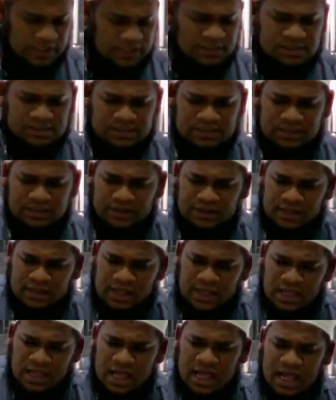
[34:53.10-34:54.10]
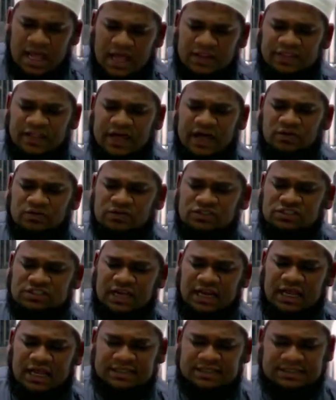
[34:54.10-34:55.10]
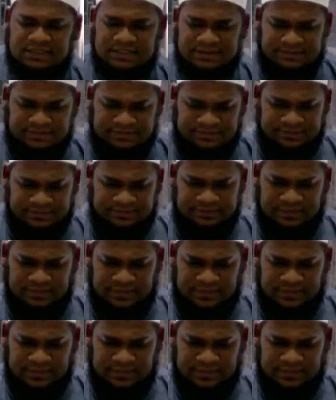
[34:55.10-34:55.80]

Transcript: book says, A'dharu salati.